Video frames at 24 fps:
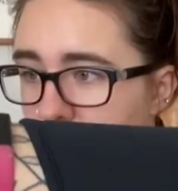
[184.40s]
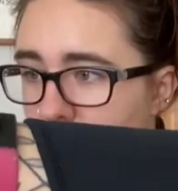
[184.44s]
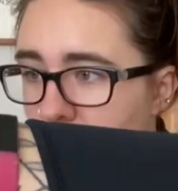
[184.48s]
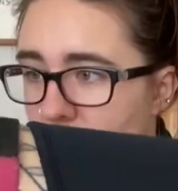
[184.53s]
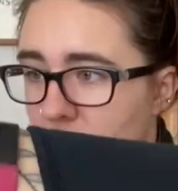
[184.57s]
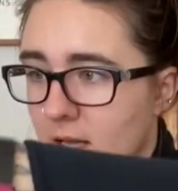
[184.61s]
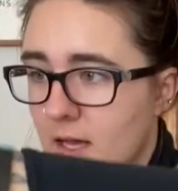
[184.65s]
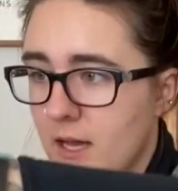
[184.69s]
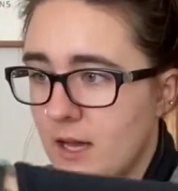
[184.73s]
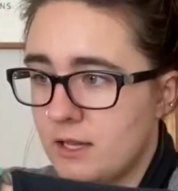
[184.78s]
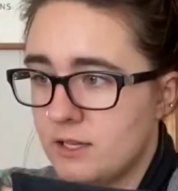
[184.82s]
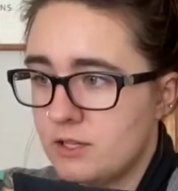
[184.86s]

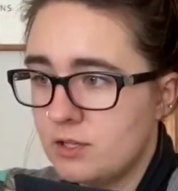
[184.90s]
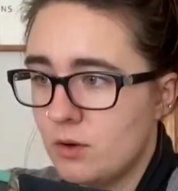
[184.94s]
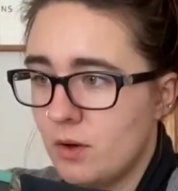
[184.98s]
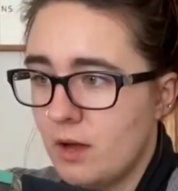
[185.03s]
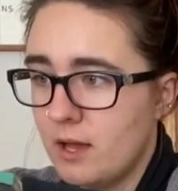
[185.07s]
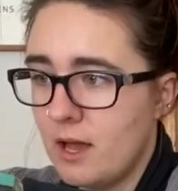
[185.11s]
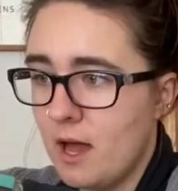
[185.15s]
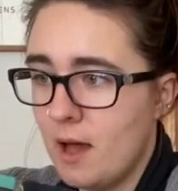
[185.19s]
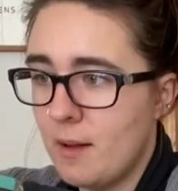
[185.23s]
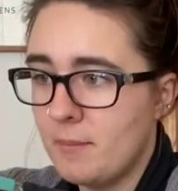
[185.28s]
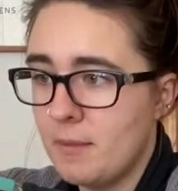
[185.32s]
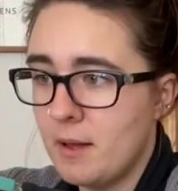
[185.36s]
Okay, so I
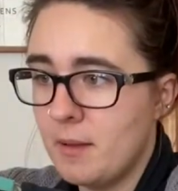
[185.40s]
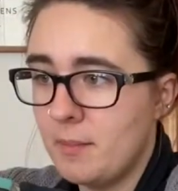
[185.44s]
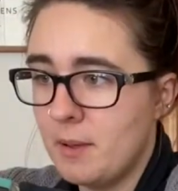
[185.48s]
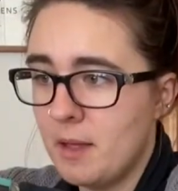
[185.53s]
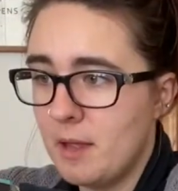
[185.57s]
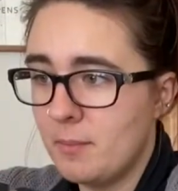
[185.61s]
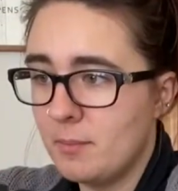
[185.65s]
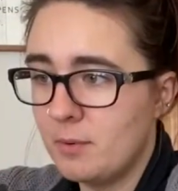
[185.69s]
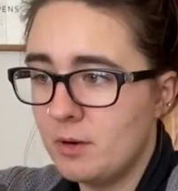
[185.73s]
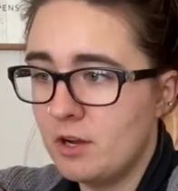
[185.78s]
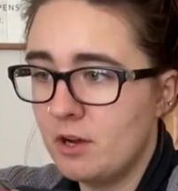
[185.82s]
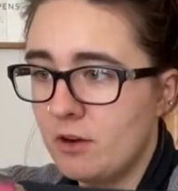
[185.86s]
got my
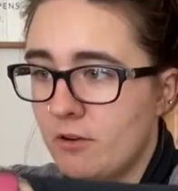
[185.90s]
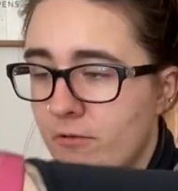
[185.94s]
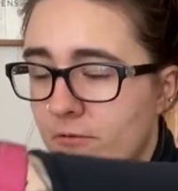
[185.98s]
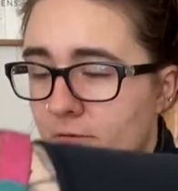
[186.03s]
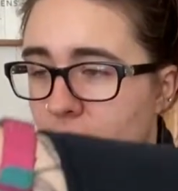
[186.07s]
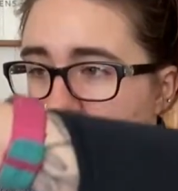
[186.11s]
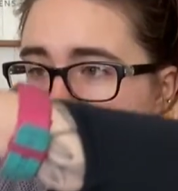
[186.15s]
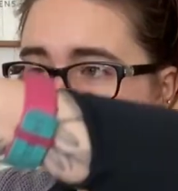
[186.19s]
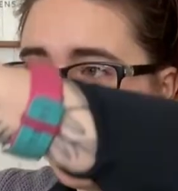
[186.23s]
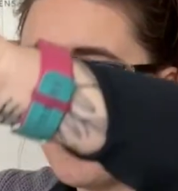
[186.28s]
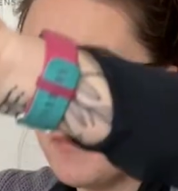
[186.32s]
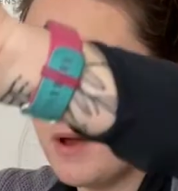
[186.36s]
paper here
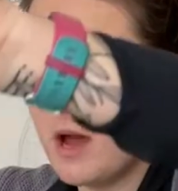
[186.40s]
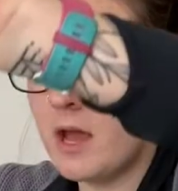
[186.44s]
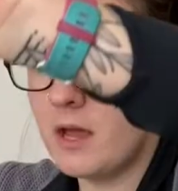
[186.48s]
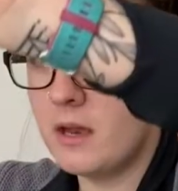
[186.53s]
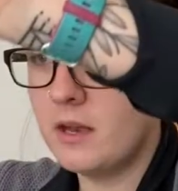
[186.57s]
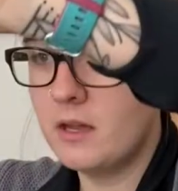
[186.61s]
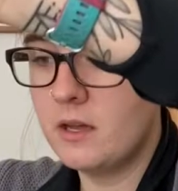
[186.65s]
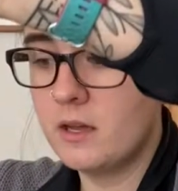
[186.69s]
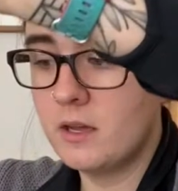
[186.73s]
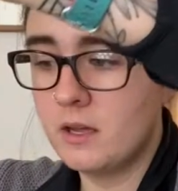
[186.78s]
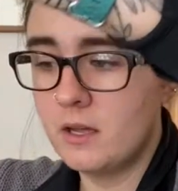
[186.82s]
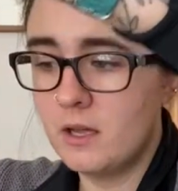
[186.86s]
full of
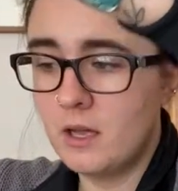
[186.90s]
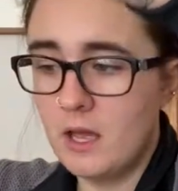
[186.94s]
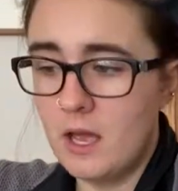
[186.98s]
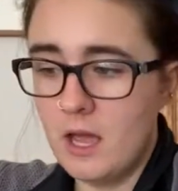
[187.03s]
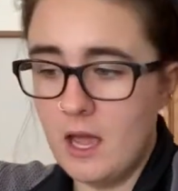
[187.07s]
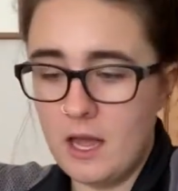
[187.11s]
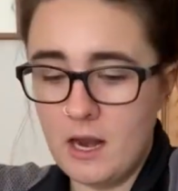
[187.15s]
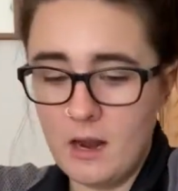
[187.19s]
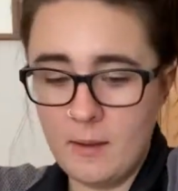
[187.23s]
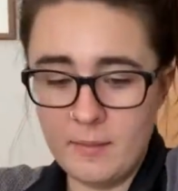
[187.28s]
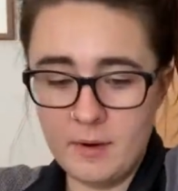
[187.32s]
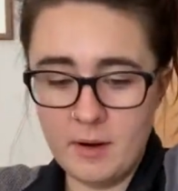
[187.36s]
mud,
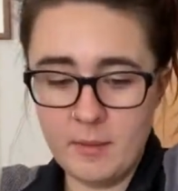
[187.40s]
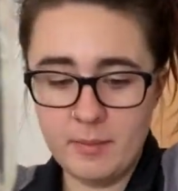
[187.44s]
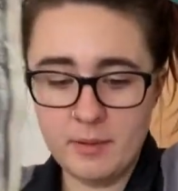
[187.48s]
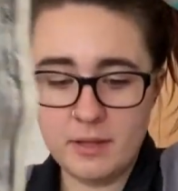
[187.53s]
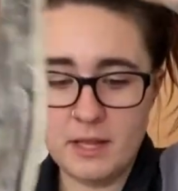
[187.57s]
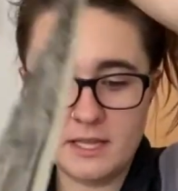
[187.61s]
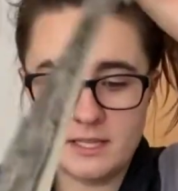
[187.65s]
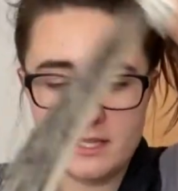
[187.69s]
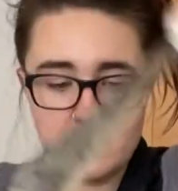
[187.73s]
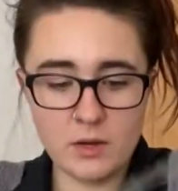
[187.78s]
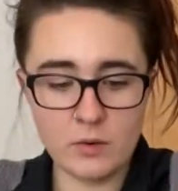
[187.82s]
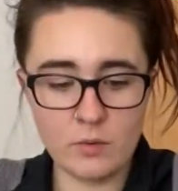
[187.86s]
and I'm gonna
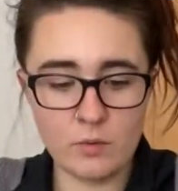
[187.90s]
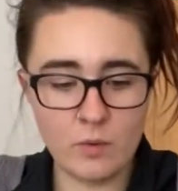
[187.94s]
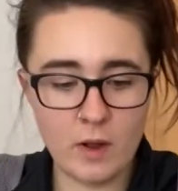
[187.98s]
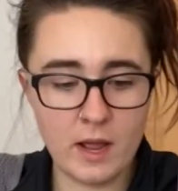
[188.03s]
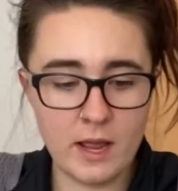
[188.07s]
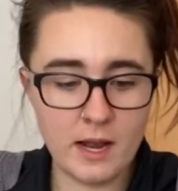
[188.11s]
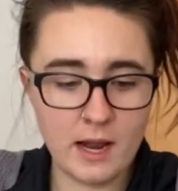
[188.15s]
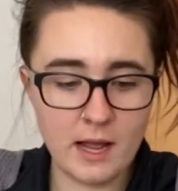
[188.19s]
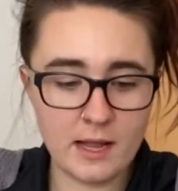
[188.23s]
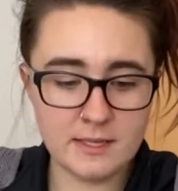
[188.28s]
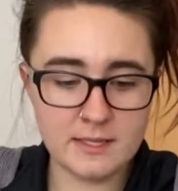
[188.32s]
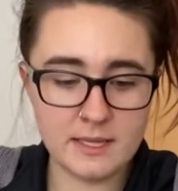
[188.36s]
place it
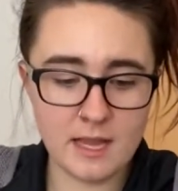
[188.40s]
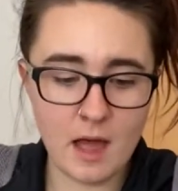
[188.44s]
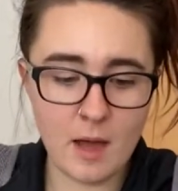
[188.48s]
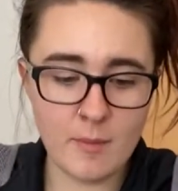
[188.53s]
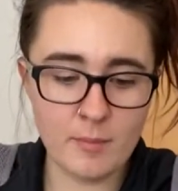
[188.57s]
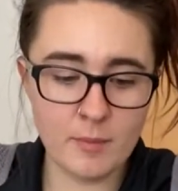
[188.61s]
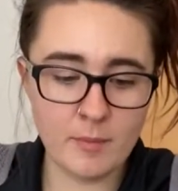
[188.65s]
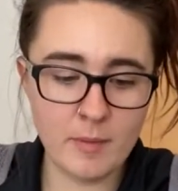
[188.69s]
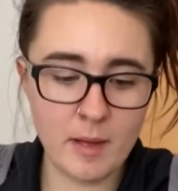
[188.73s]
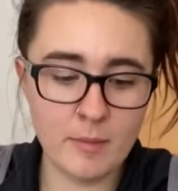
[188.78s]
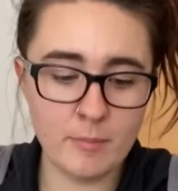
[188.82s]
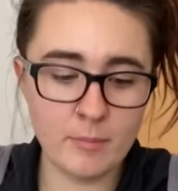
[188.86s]
right on top
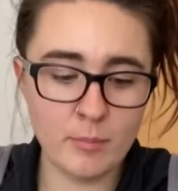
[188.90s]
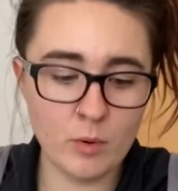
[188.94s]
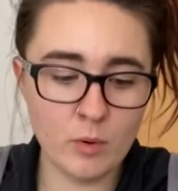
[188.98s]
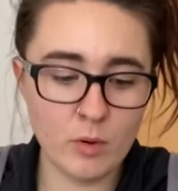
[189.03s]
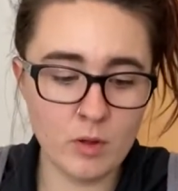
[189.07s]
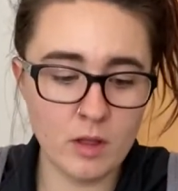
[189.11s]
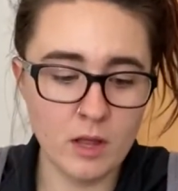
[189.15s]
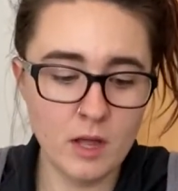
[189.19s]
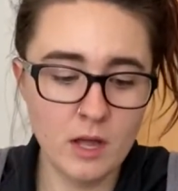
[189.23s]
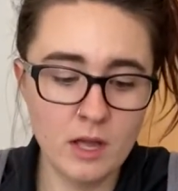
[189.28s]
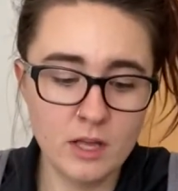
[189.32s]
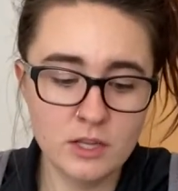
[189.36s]
of my
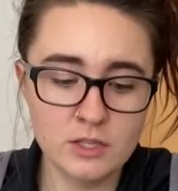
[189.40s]
bowl.